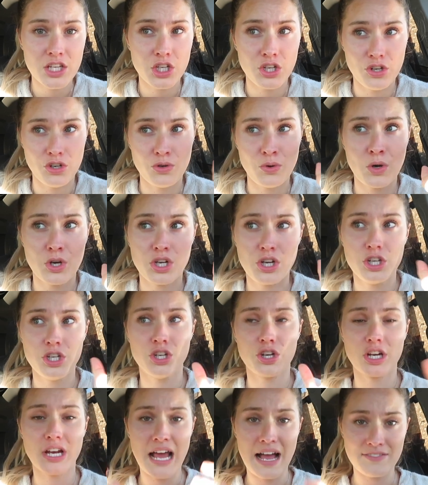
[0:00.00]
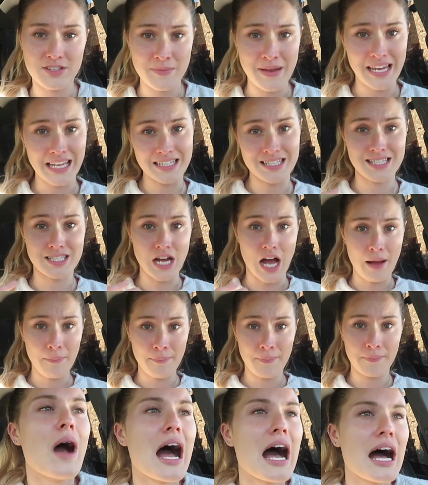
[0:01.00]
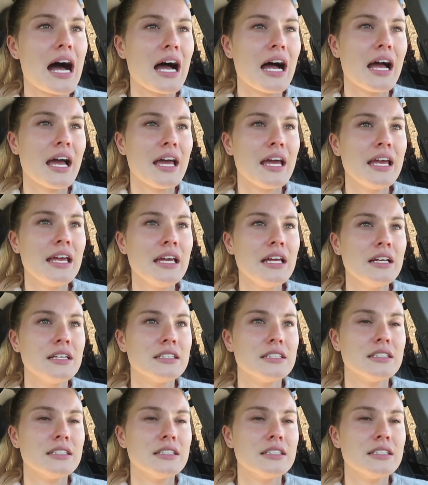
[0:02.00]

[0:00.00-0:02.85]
You're gonna have to make it stop. I